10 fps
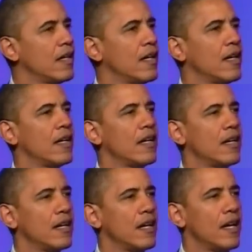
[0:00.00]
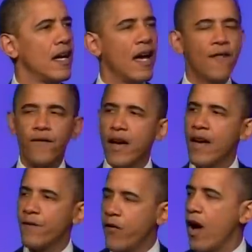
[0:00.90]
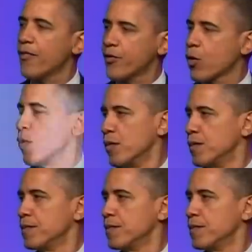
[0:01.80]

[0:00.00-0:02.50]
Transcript: have fought through.